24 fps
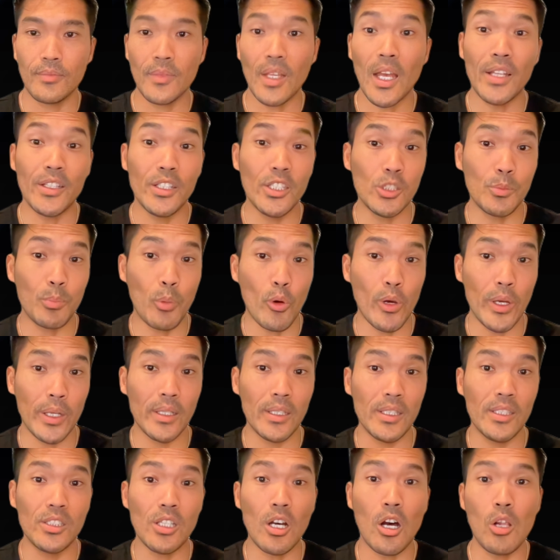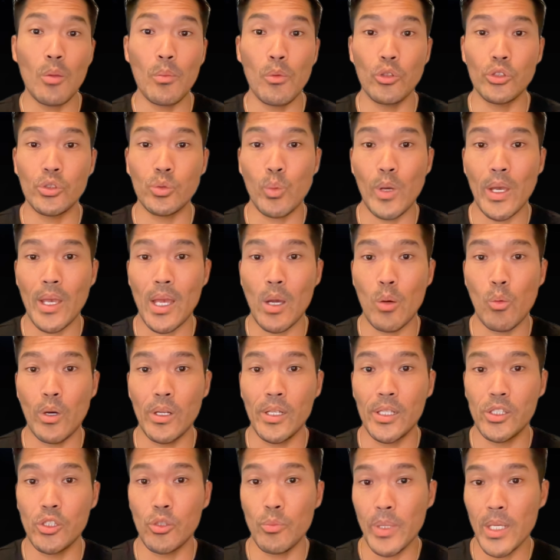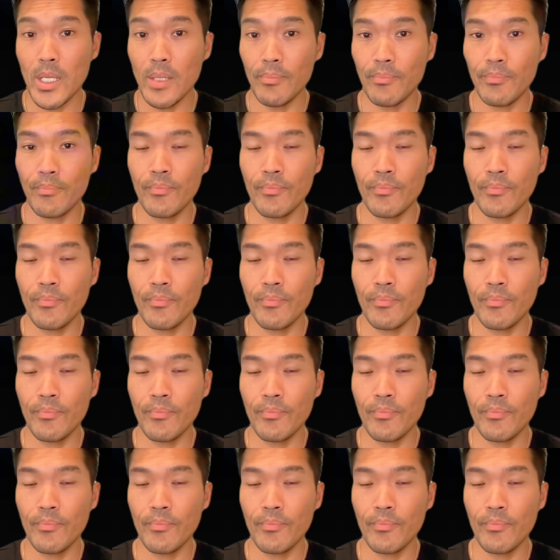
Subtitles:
At this point, it's almost where I want it to be.